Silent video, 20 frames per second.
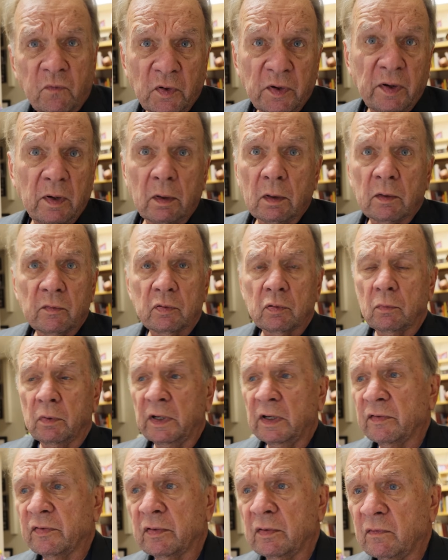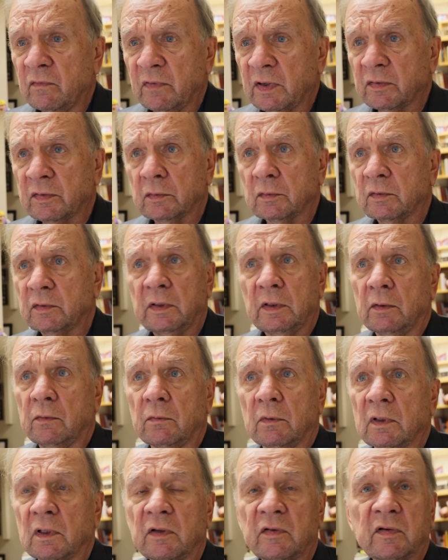for years, we as investors
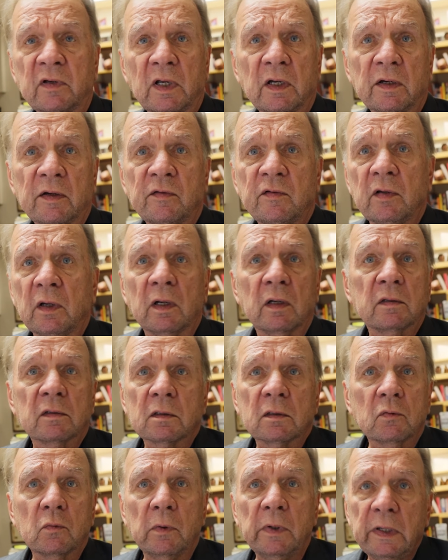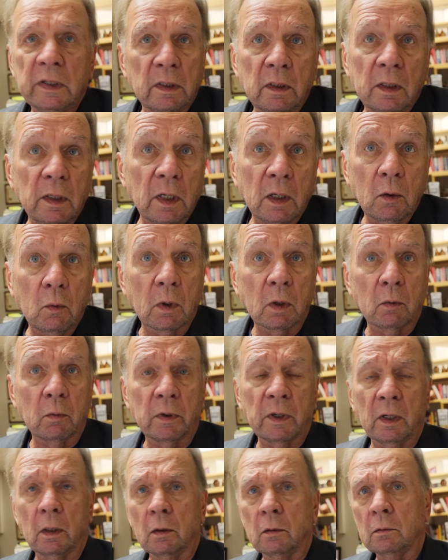didn't really stand a chance because we didn't know what
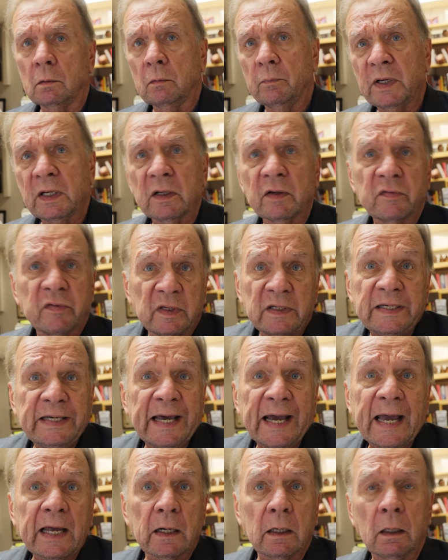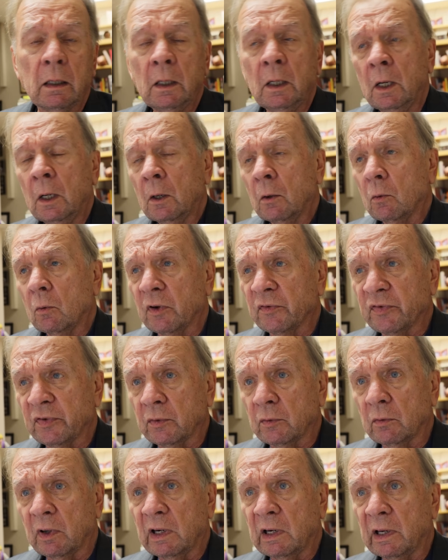we owned because the data
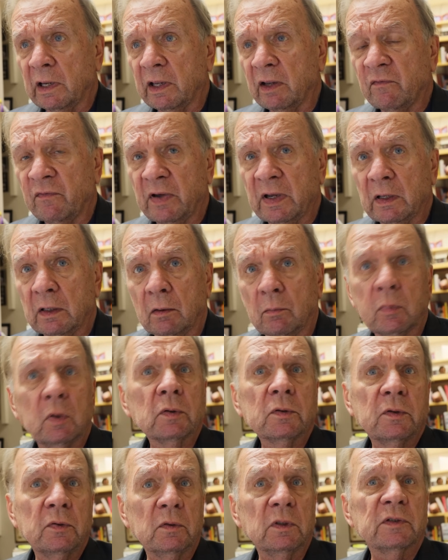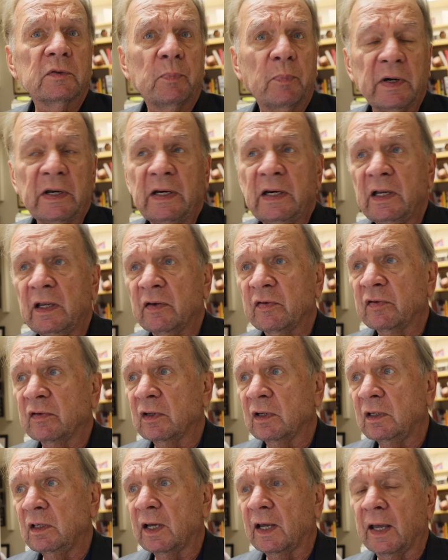wasn't readily available to us, but it is
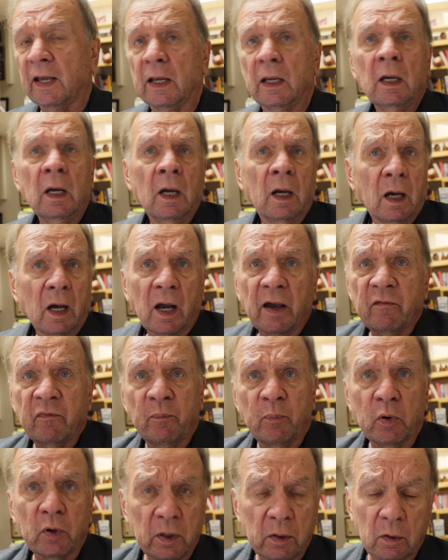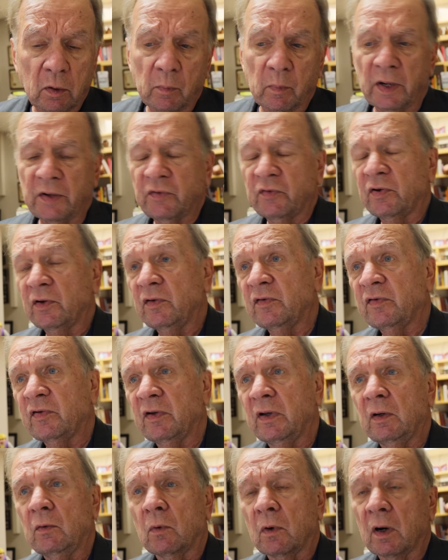today. I've put it on my cheat
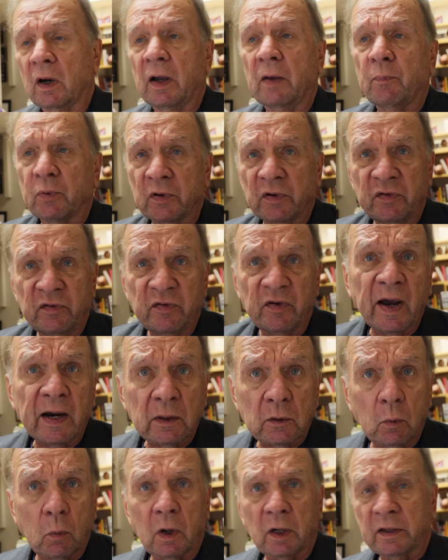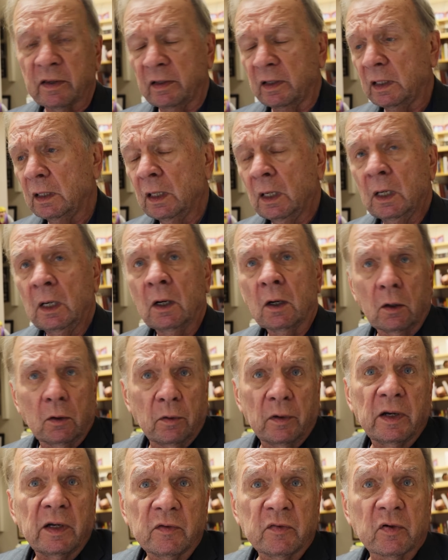sheet where I project what the
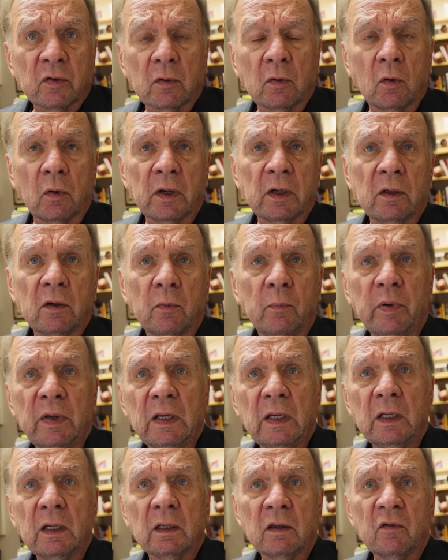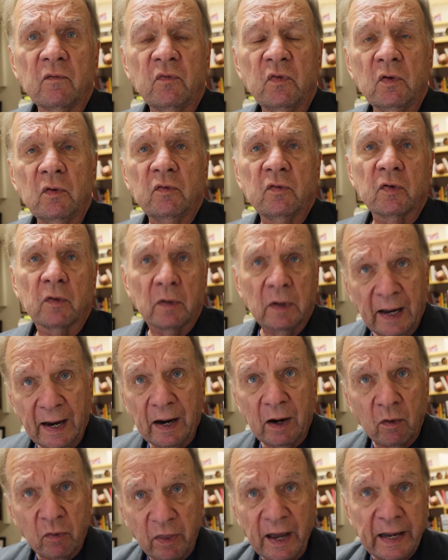earnings are going to be in the future and
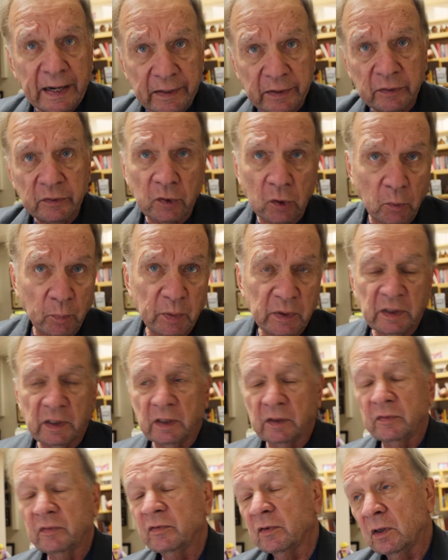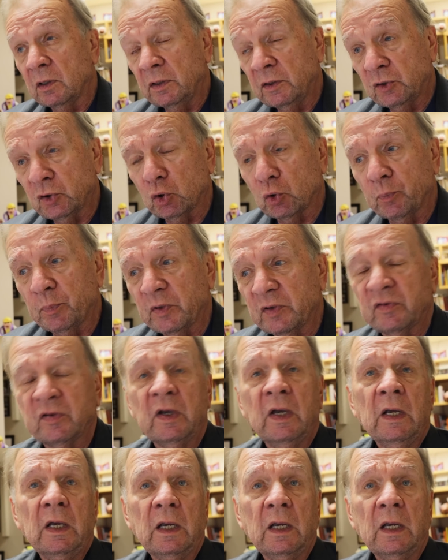how that interpret it, interprets